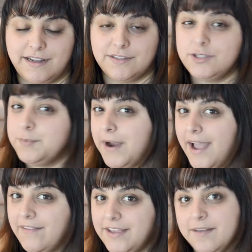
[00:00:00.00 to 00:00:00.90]
not super
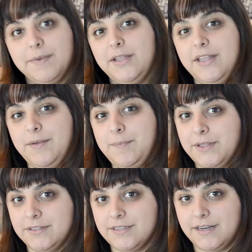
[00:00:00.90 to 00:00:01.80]
heavy, but it
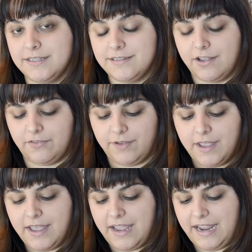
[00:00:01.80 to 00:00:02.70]
builds on itself.
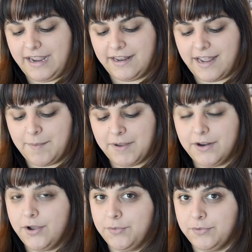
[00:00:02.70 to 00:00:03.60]
And I'm
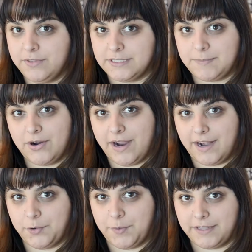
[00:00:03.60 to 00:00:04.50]
gonna go through this part
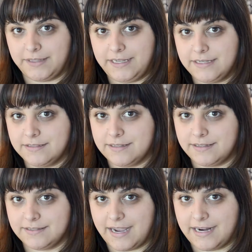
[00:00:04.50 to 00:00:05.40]
kind of quickly
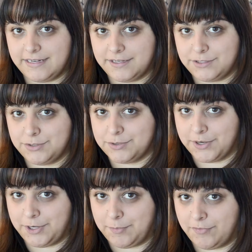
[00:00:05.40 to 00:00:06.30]
since I did a
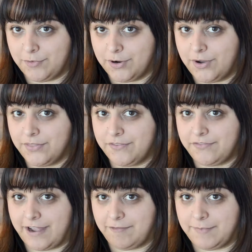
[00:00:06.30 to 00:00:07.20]
tutorial before called the
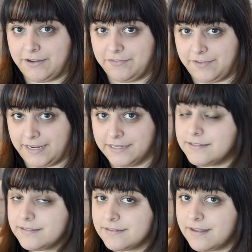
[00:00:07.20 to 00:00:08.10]
5-minute
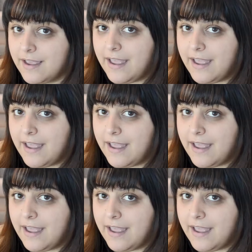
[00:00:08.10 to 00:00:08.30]
face.